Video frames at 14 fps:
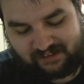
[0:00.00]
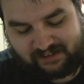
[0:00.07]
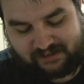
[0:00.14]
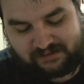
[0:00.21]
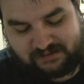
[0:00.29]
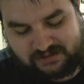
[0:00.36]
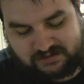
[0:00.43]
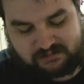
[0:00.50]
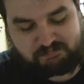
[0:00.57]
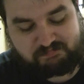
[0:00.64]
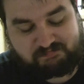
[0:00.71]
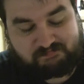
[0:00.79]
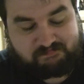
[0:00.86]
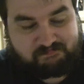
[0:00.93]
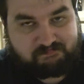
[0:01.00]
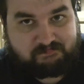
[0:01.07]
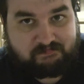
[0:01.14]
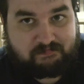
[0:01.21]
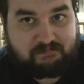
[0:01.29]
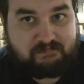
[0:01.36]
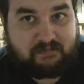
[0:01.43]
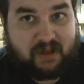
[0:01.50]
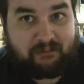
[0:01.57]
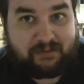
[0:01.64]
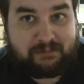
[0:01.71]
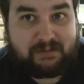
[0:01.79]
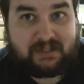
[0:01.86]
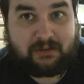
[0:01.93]
I just thought
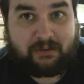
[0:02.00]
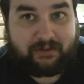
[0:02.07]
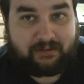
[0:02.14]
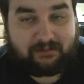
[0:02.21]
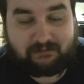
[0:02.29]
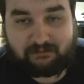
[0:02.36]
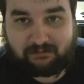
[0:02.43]
would be good.